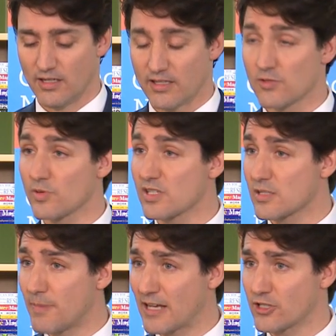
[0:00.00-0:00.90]
This was
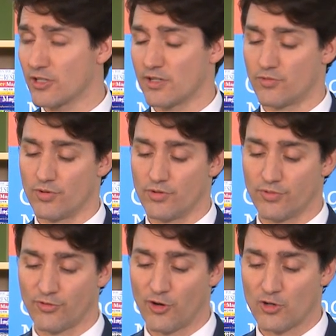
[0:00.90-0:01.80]
especially true
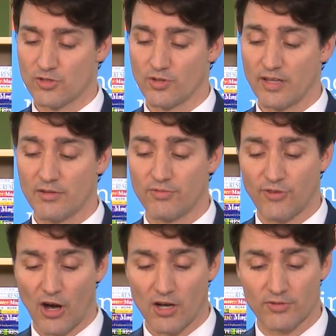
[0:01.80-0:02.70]
for folks who live
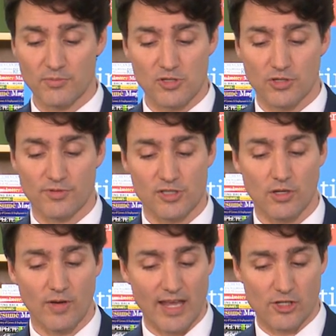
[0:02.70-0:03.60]
far from service
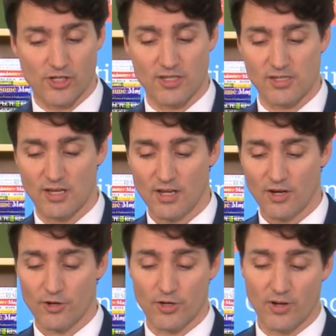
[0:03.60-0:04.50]
locations
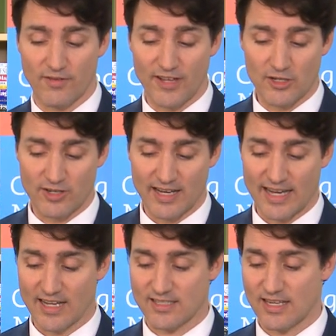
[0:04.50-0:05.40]
or don't have internet
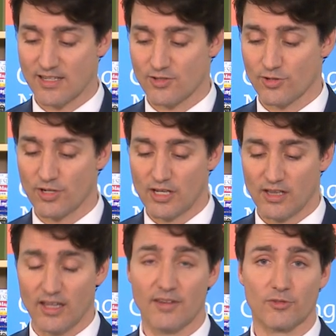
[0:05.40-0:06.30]
access or
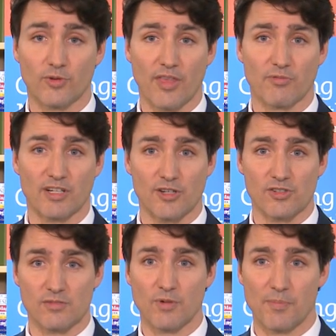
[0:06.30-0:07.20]
lived with
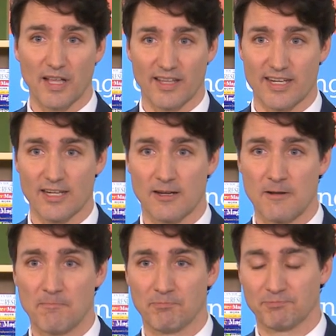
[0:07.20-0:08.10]
reduced mobility.
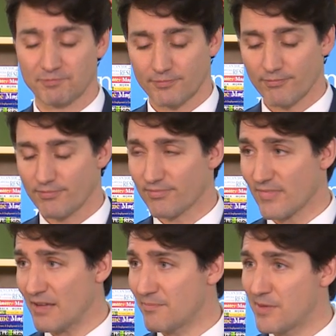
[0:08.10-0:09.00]

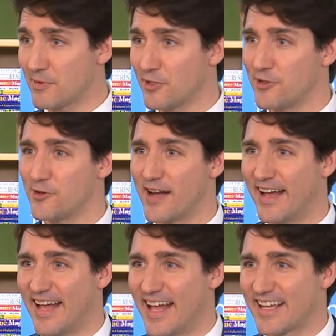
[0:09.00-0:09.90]
People who
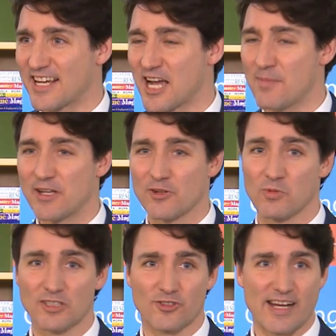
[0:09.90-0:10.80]
can come into
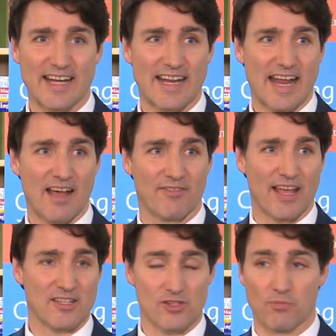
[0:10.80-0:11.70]
Wood Green and have
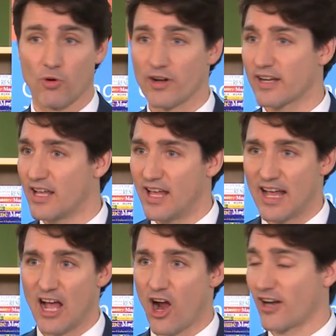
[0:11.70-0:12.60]
that support
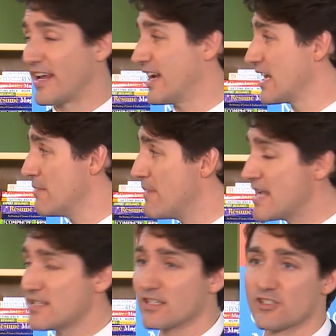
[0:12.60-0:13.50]
are getting
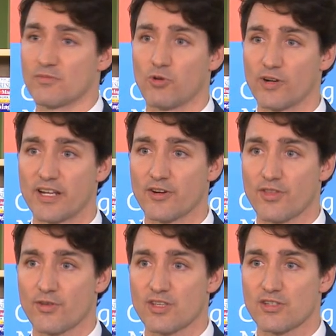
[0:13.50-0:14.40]
amazing support here
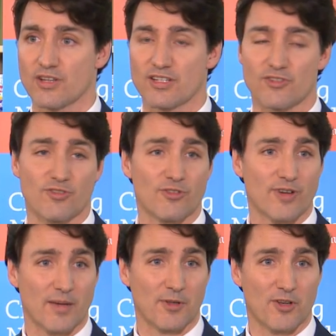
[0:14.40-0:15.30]
through this
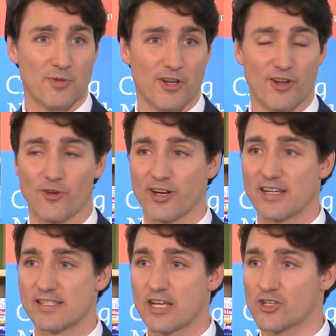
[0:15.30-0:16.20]
incredible community
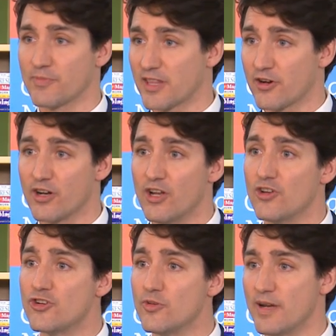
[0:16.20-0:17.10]
organization, but there are
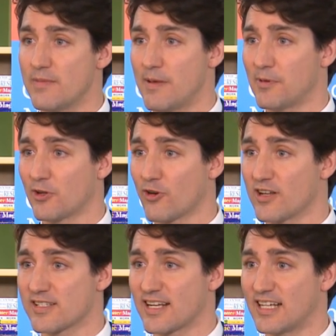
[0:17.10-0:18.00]
too many people
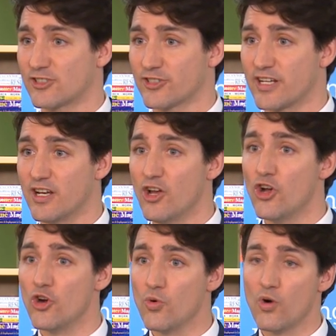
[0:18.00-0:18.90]
across the country
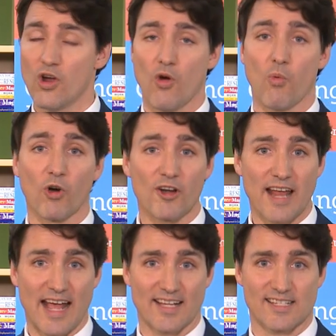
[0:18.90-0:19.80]
who weren't
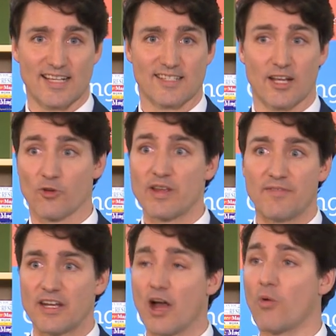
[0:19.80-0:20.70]
accessing or
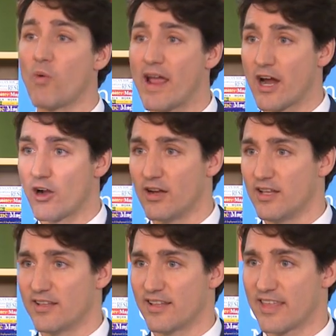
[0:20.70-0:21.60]
even aware
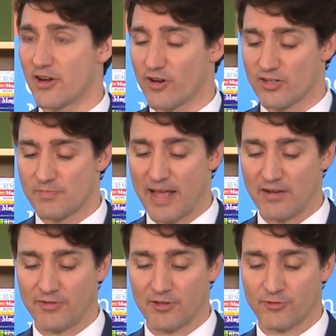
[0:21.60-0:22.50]
that there is
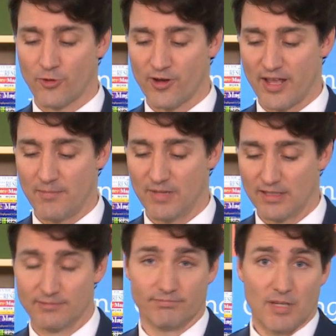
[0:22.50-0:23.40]
benefit for them.
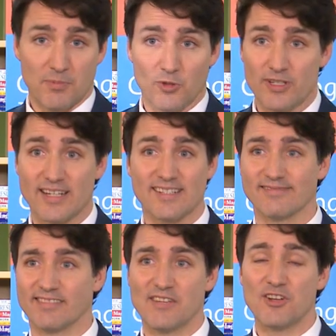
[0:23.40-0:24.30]
People who didn't
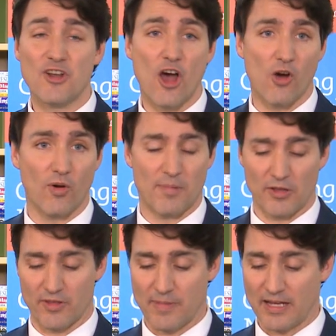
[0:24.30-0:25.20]
even know
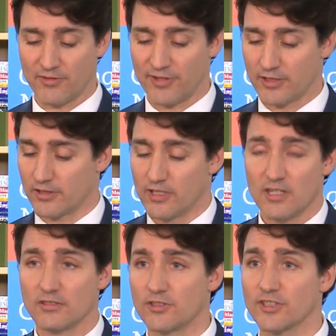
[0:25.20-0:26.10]
about the benefit or
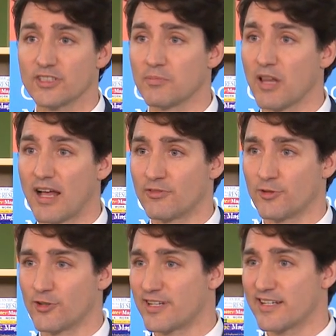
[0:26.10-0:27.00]
didn't apply
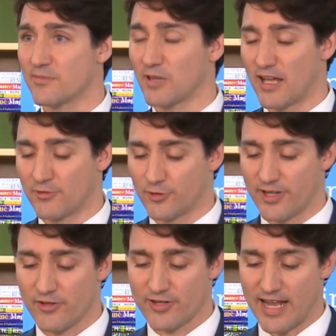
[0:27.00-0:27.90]
for it
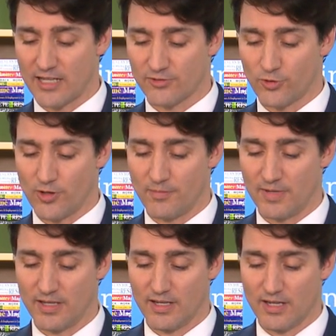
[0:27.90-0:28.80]
in their tax form.
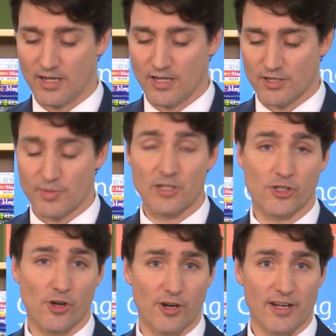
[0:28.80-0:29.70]
So in
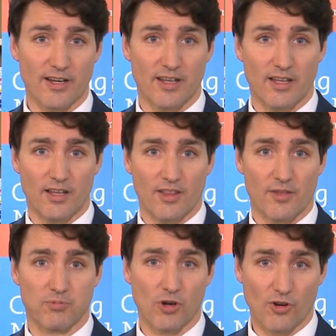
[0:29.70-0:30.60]
short,
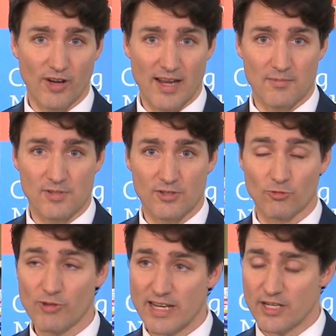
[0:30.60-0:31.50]
the program's
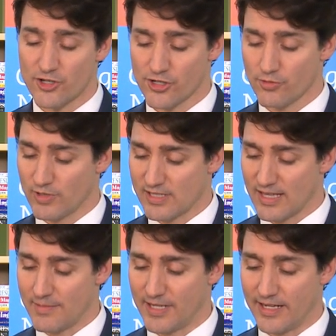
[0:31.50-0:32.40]
reach was
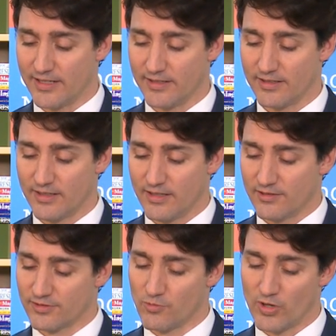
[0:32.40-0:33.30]
limited
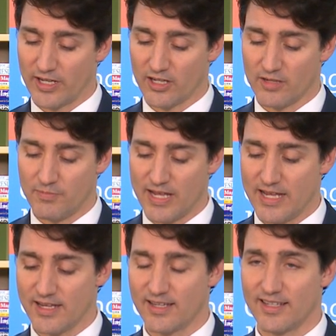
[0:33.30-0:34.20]
from what it could
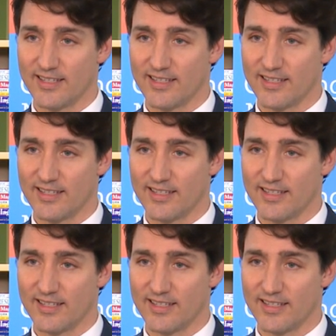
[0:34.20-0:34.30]
be,